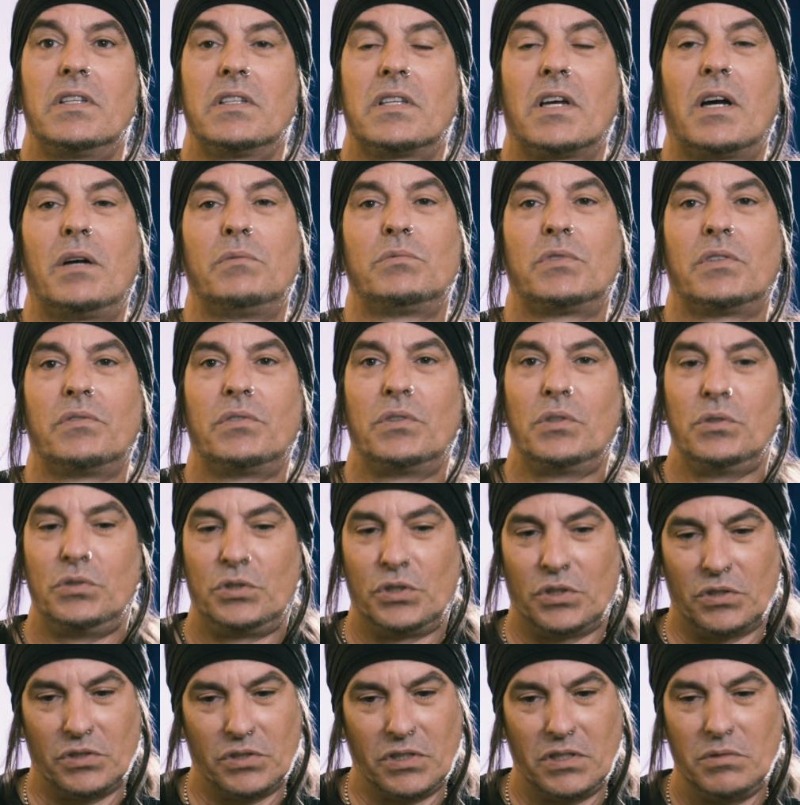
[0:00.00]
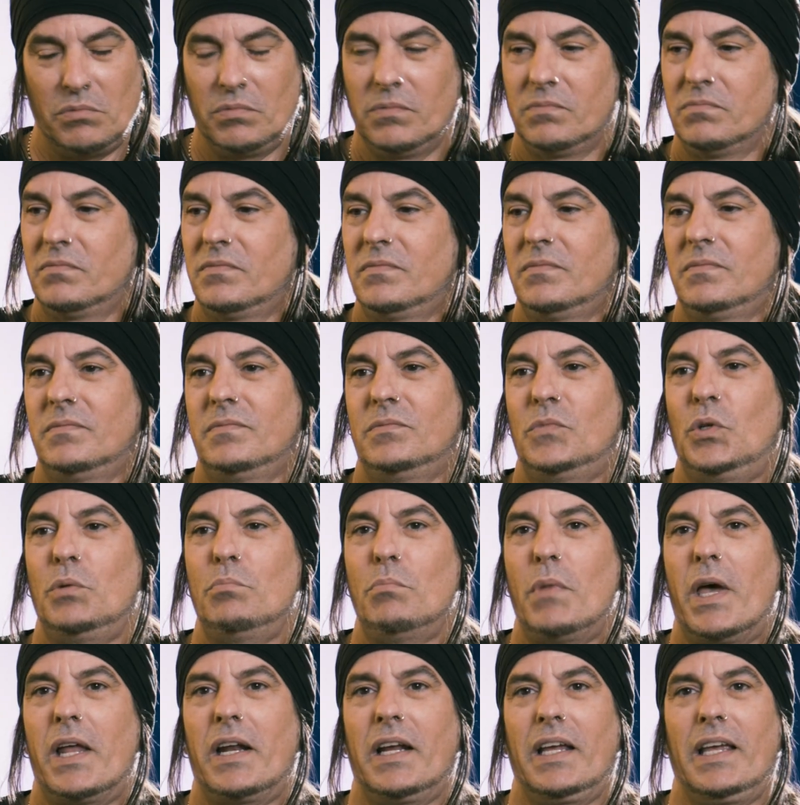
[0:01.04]
in Toms River, New Jersey. We
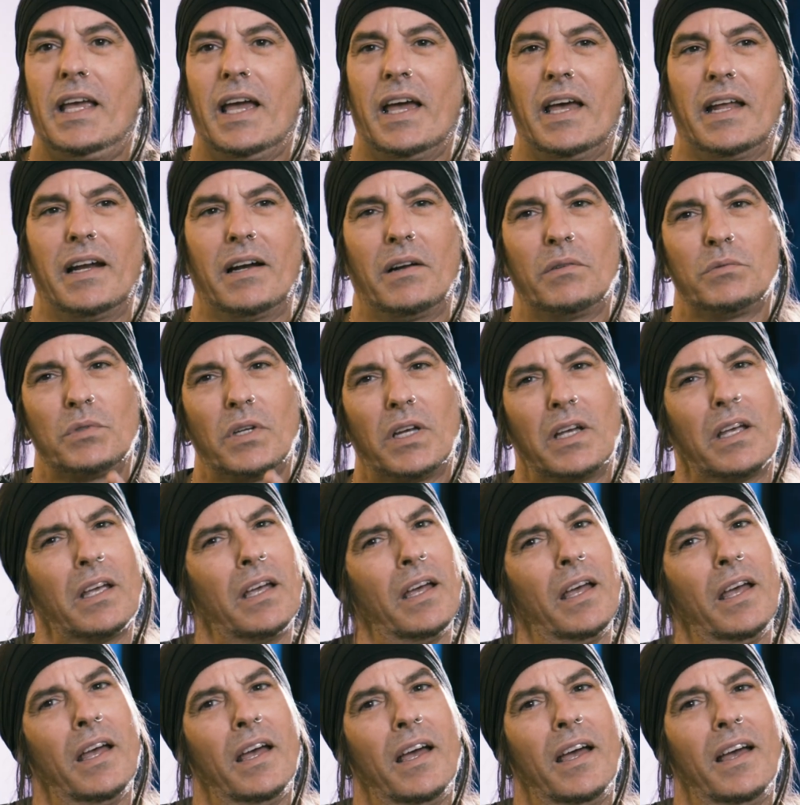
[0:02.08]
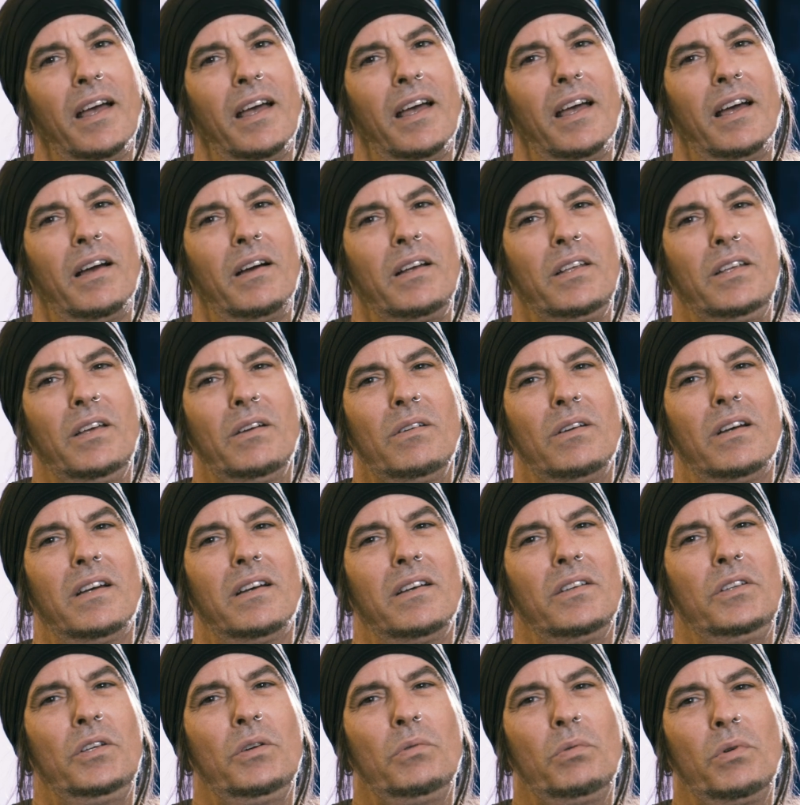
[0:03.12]
met again. I was like,
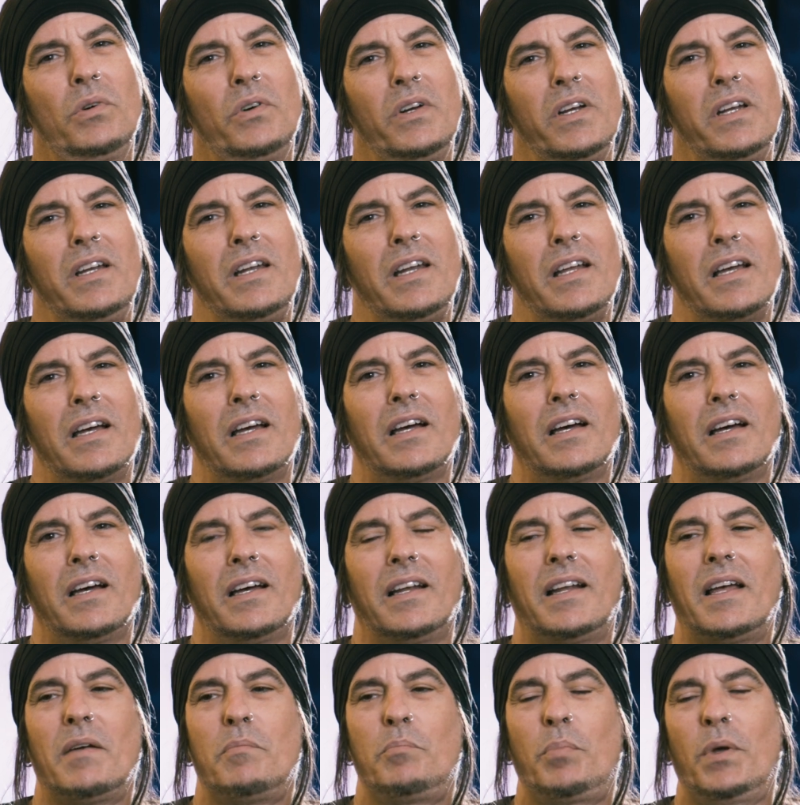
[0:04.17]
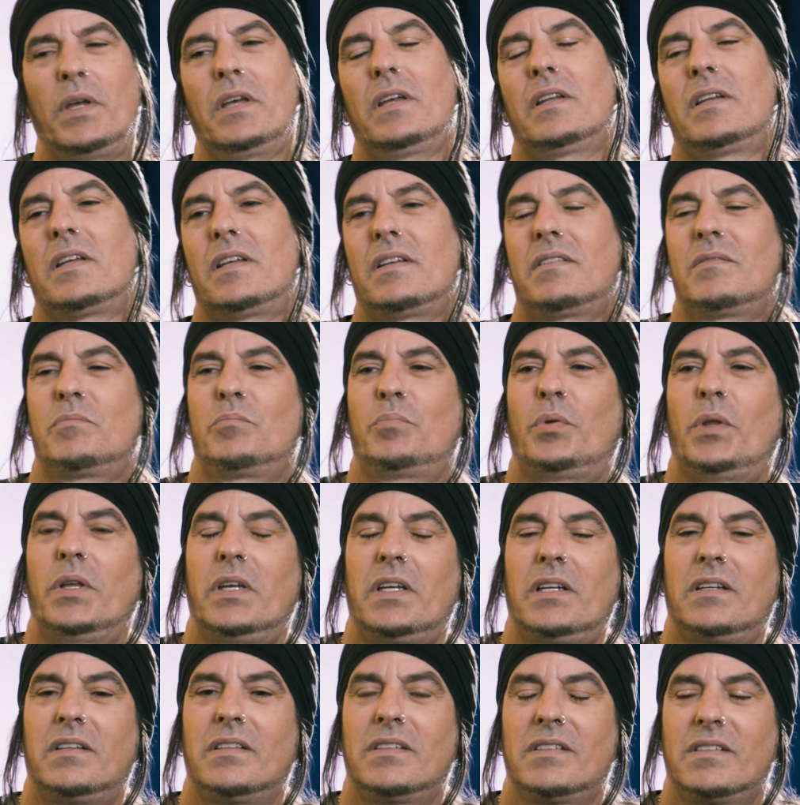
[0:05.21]
you were in that band that
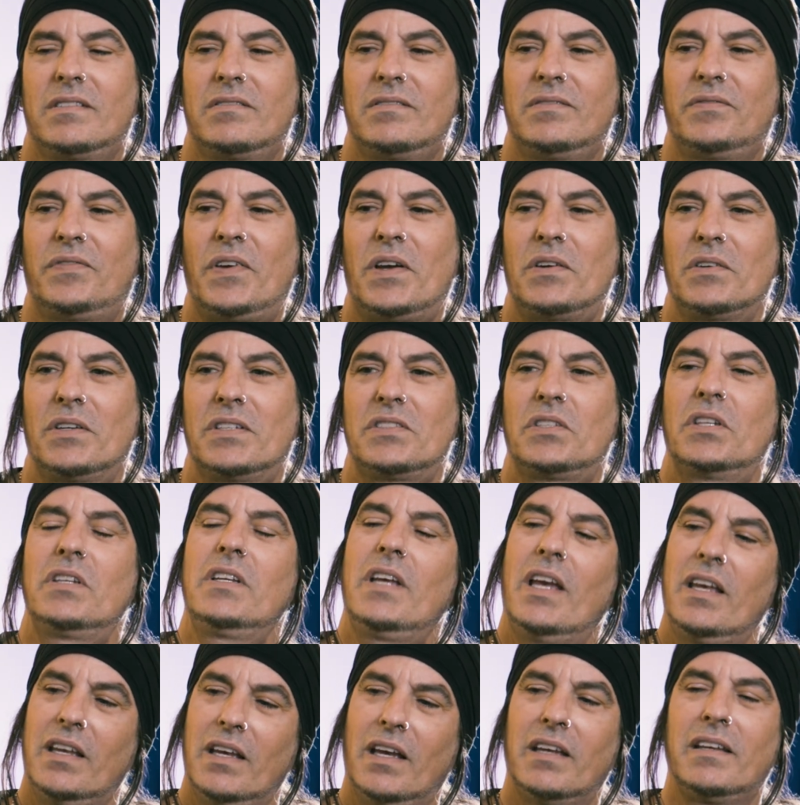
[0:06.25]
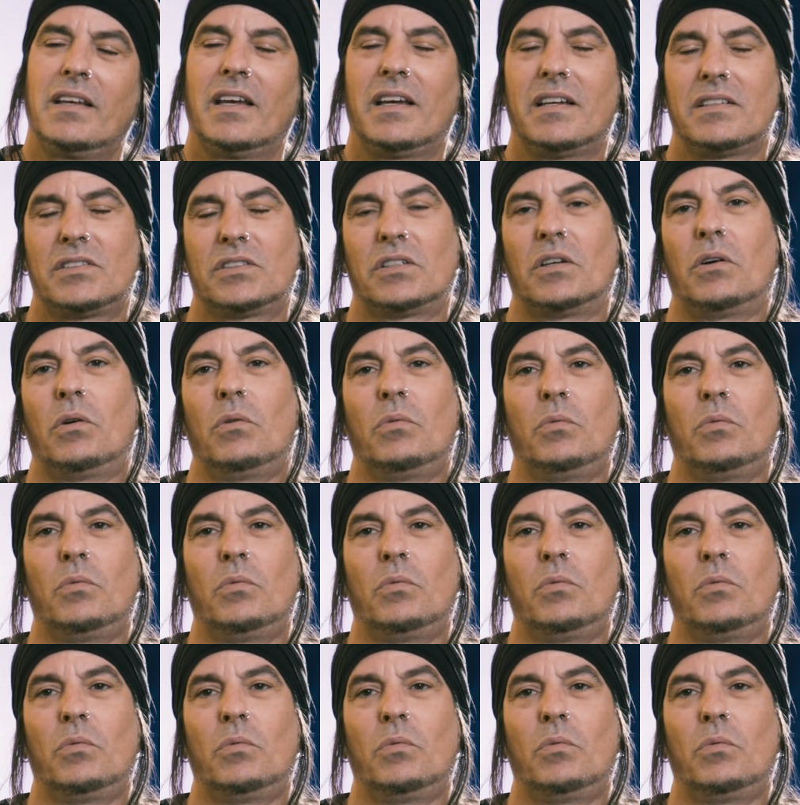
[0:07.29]
played Fountain Casino? Yeah. So